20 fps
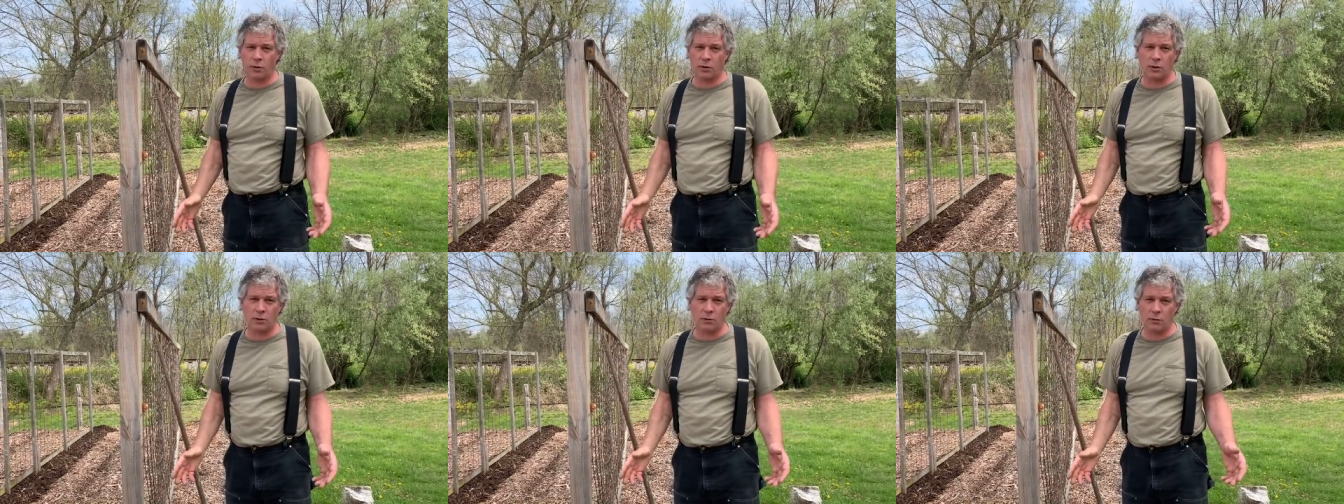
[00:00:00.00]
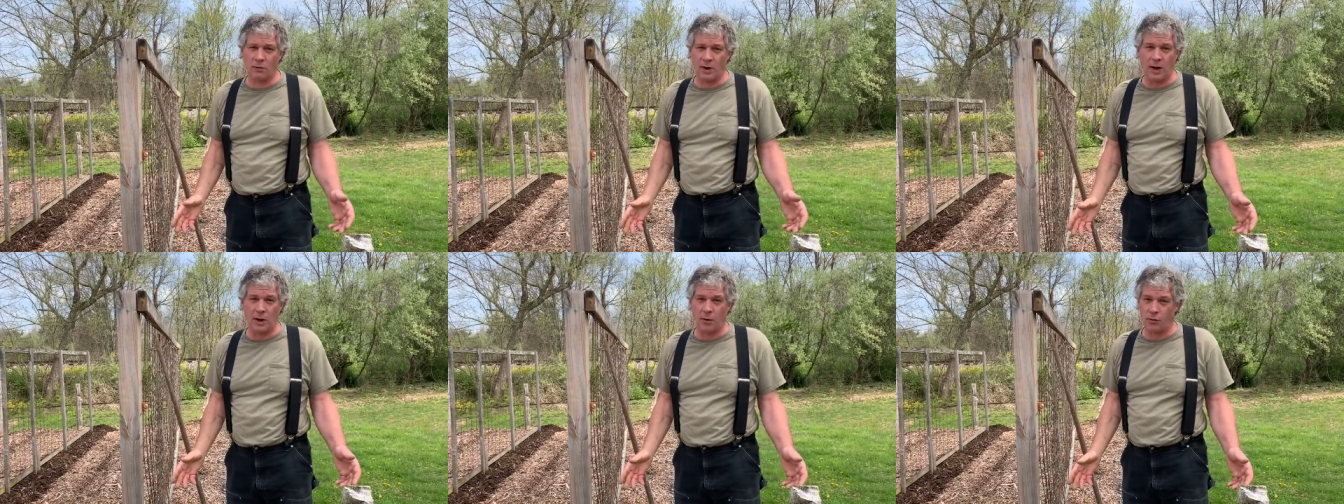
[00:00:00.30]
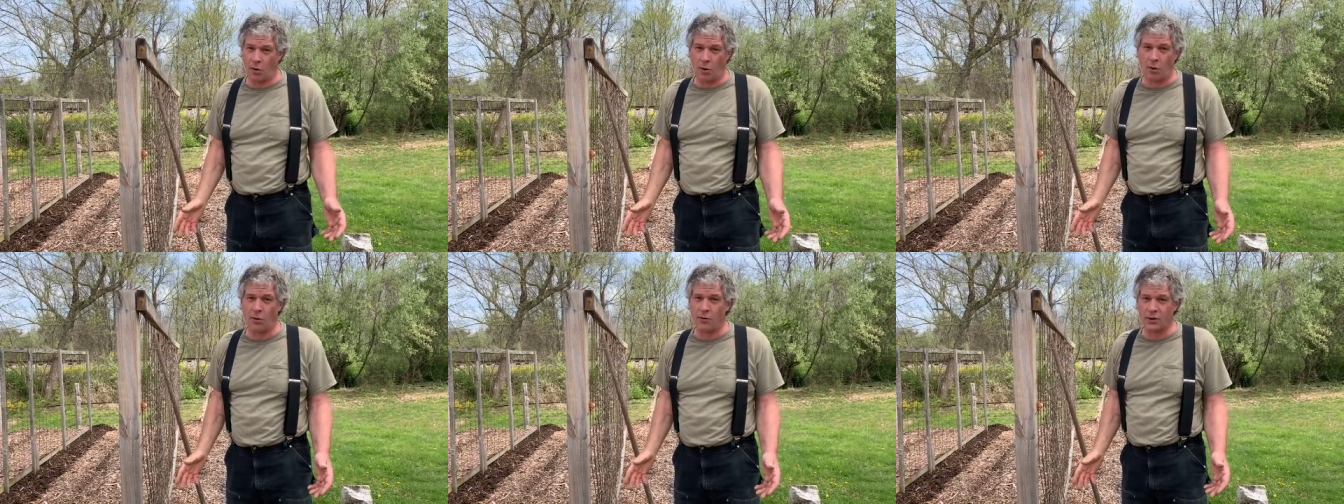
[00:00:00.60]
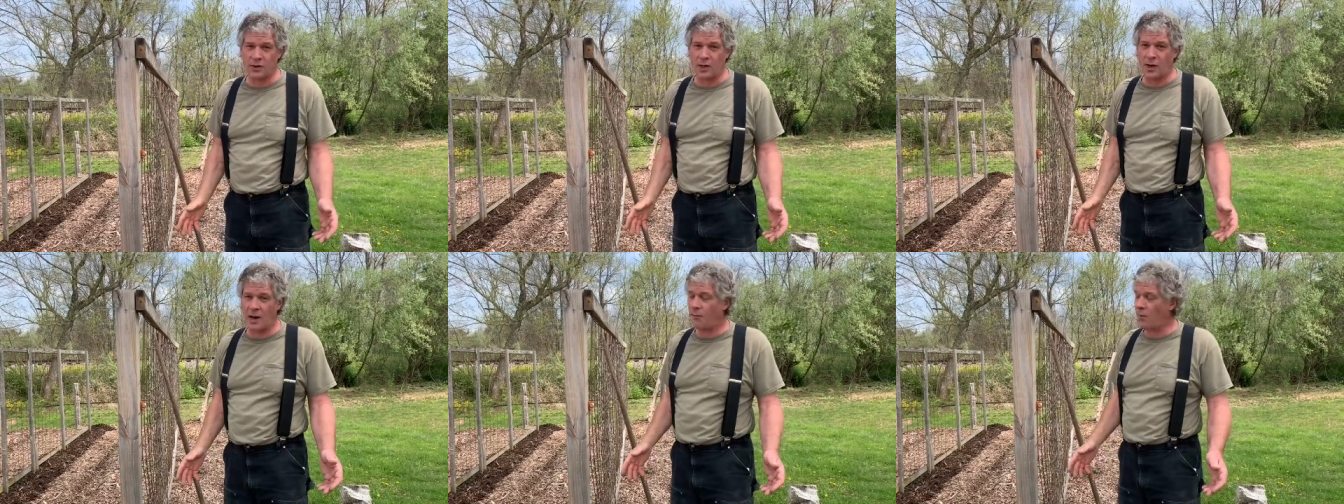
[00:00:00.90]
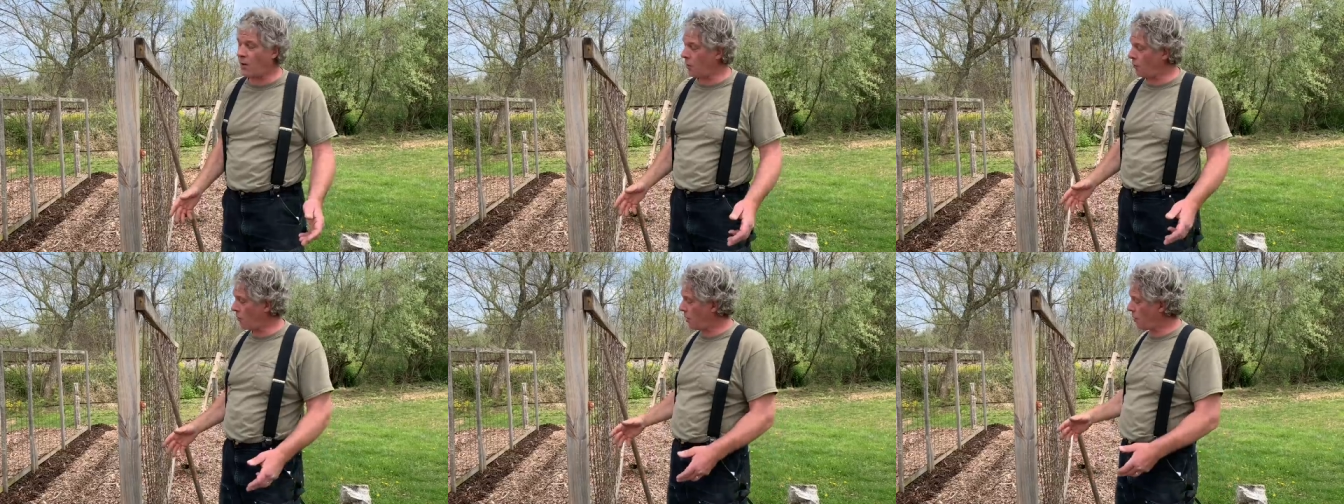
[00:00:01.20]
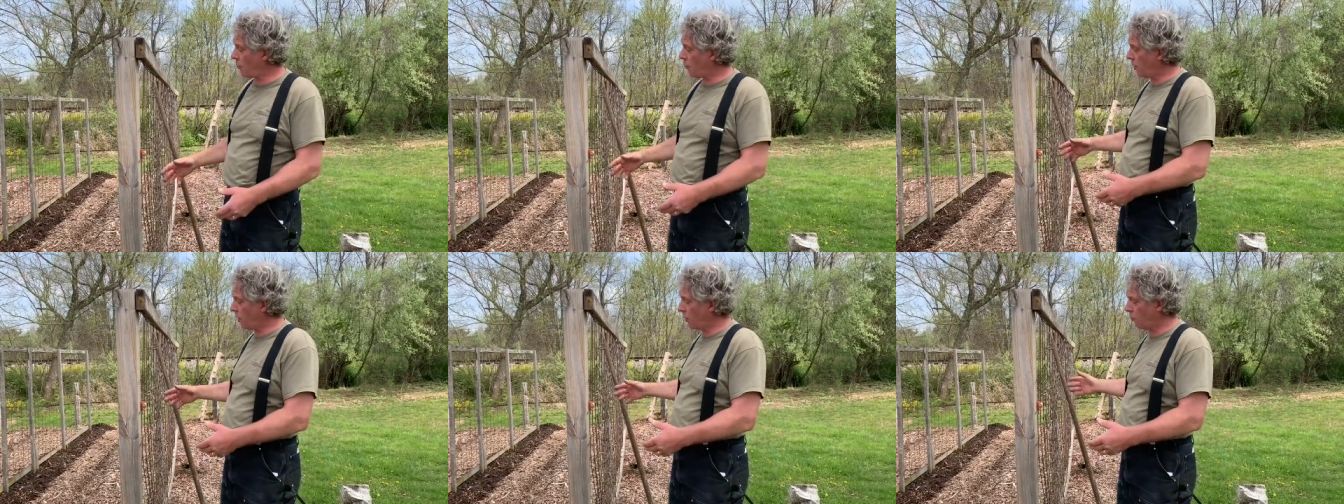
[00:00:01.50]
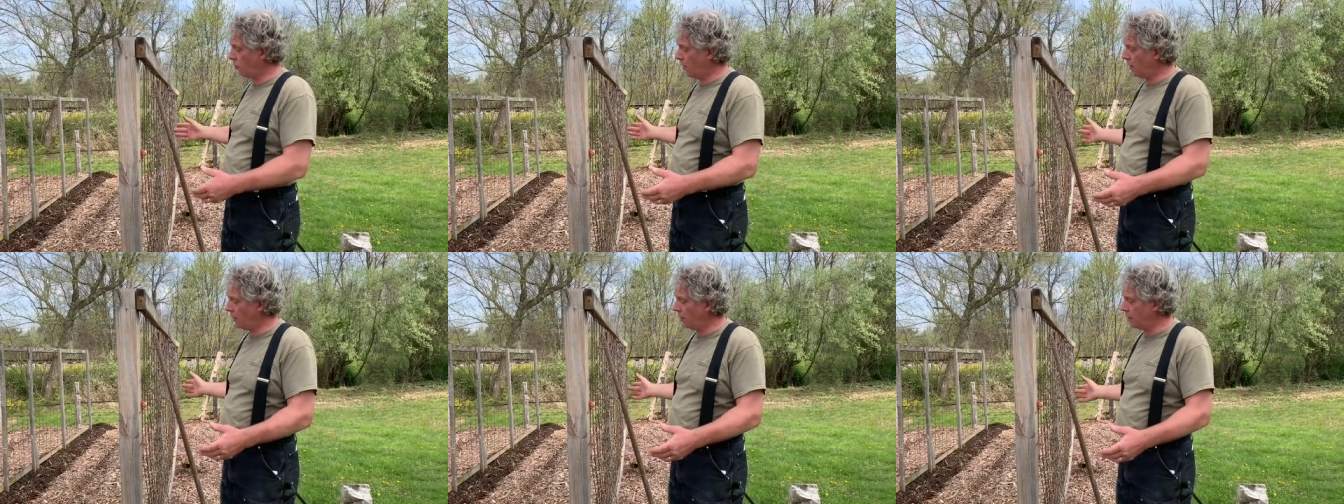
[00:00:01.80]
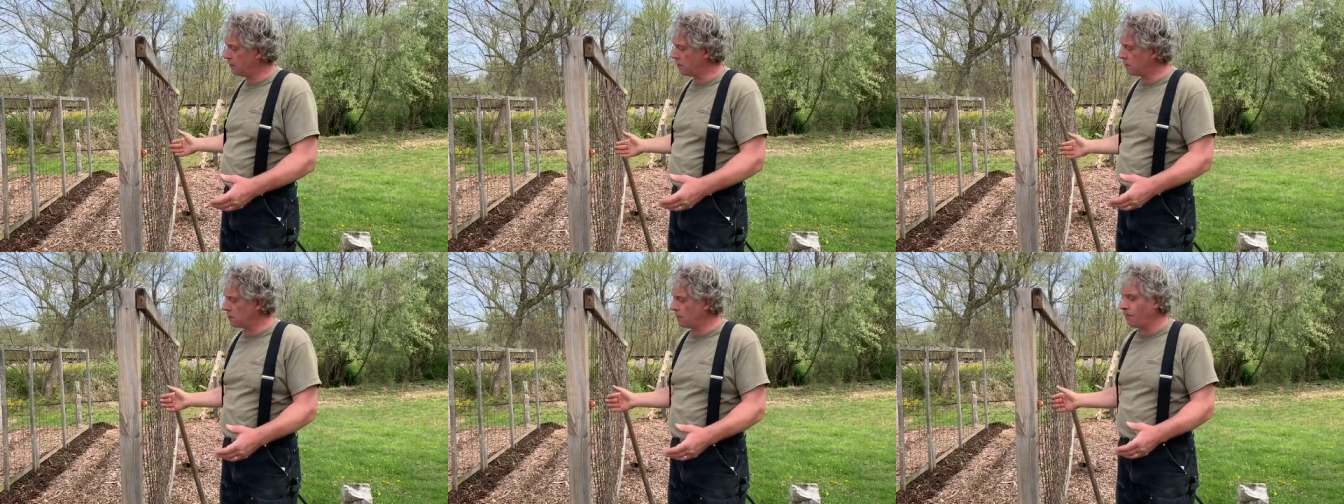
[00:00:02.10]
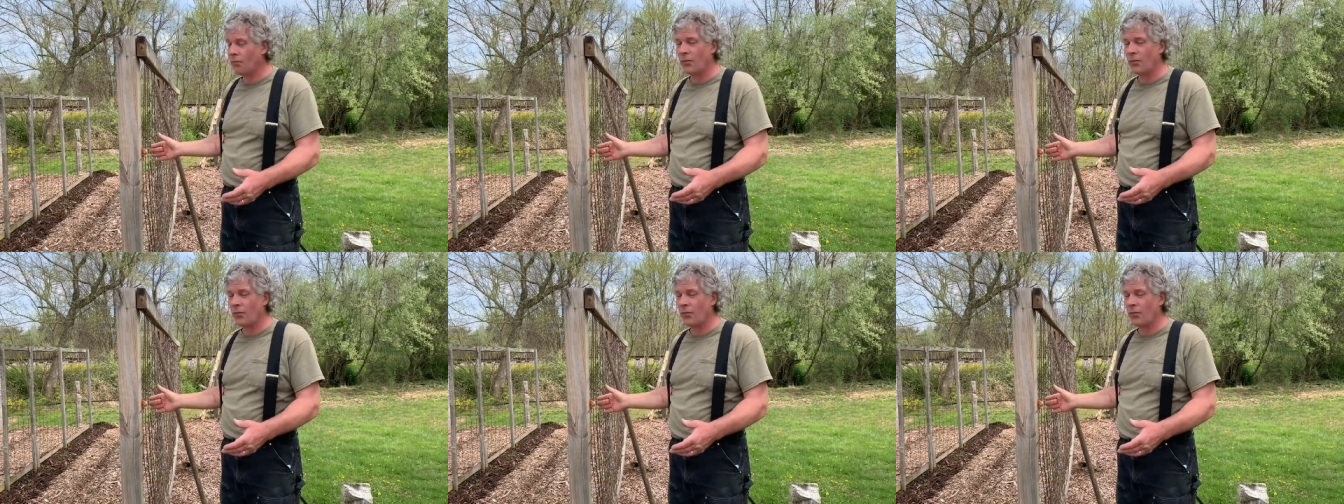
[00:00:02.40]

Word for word: to the ground all the time I want to pick beans.